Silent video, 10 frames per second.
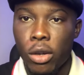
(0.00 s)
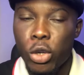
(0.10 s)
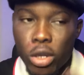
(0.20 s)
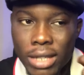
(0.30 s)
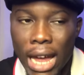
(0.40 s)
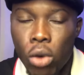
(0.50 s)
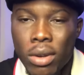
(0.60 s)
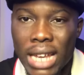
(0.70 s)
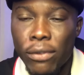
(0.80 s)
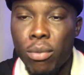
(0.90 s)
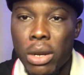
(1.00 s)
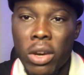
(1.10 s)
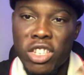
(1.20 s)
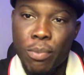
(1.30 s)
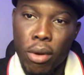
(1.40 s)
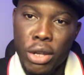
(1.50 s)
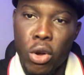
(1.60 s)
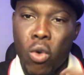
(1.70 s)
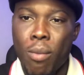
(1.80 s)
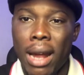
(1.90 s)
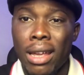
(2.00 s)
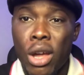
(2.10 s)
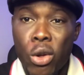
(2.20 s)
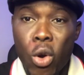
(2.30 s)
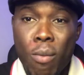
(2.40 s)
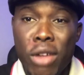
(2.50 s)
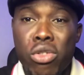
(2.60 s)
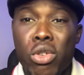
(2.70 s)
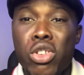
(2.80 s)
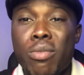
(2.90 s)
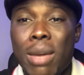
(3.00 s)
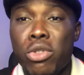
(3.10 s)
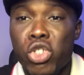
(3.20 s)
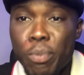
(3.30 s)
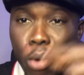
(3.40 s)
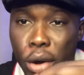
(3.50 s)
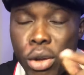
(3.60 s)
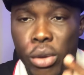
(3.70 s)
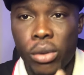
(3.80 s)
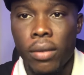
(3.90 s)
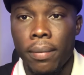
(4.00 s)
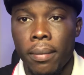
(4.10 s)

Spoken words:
you don't always have to be the one spoiling your woman. Your woman should also be able to spoil you.